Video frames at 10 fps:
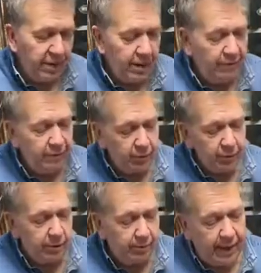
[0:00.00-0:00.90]
If you look
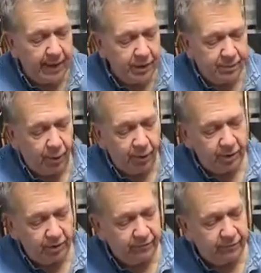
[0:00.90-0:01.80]
at the balance point
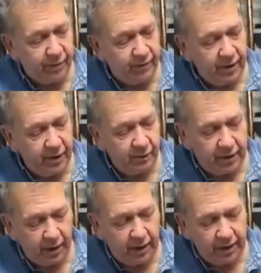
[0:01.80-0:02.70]
on the front of here with
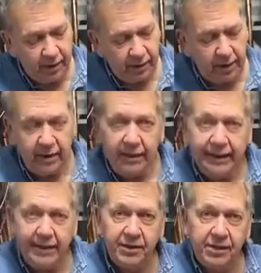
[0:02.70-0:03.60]
a line on it,
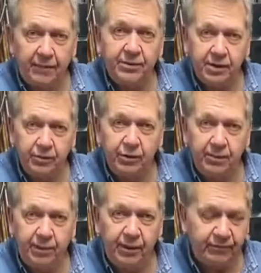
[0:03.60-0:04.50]
it is absolutely
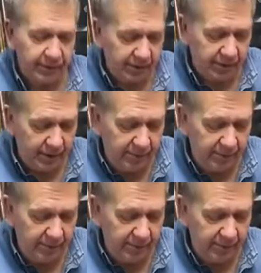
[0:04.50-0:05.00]
perfect.